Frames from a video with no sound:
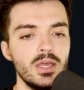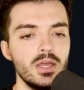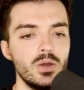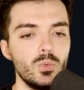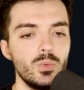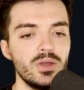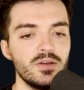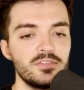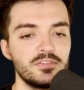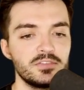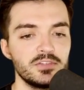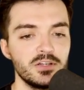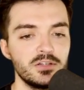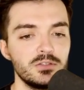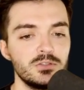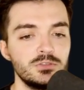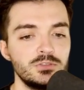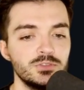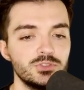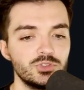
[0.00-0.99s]
We have
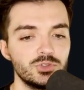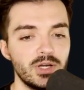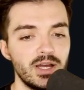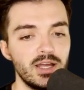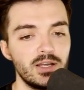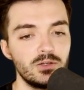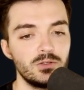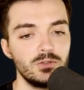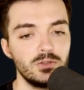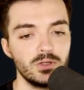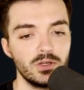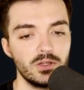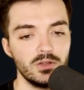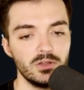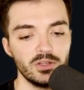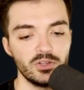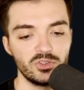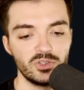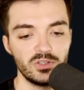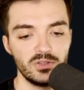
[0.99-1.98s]
circle, triangle,
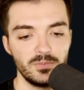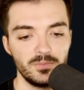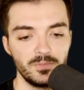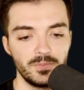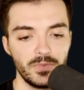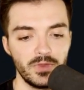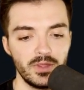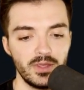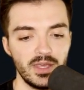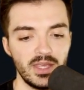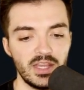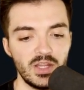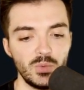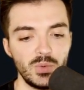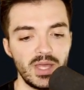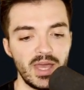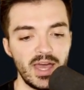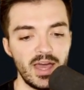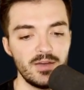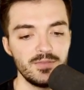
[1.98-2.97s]
collision, and then we
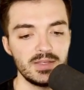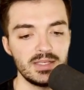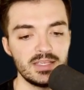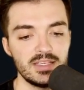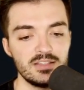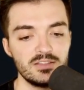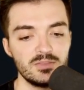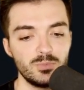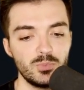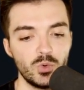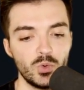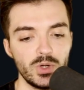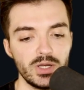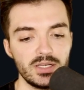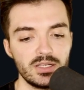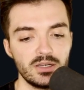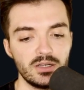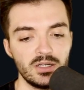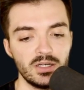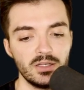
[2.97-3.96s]
have is
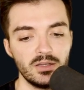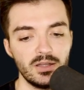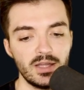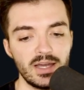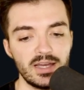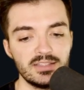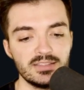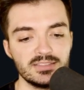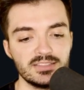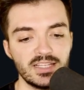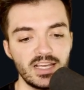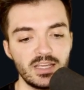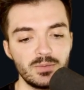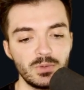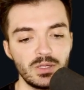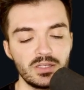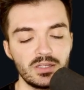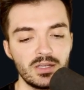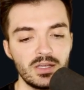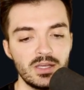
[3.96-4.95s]
point on line
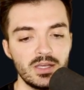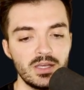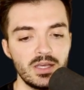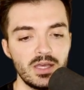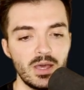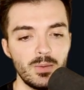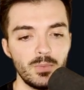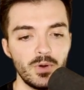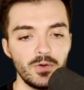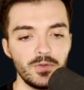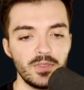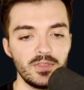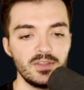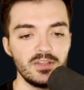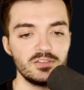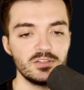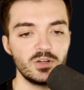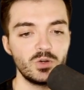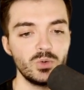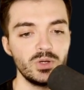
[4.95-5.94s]
segment. Both of
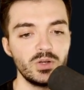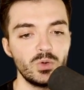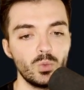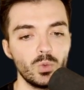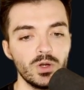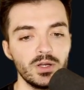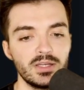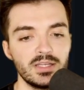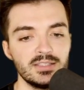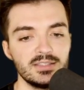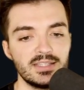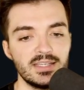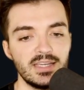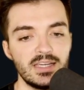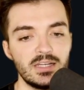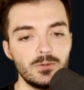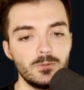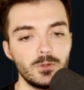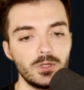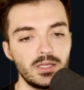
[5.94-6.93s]
these are going to work in
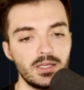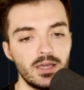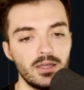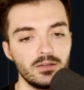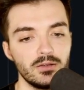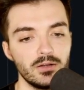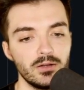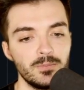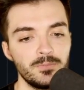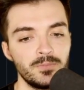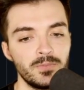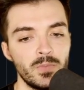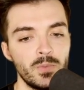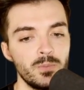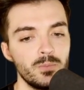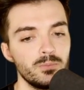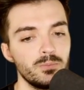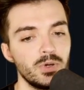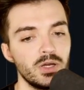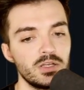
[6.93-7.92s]
tandem together,
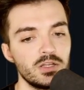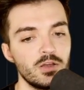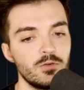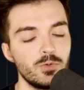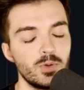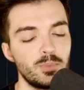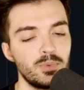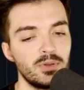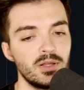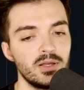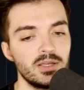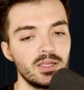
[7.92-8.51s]
but if we plug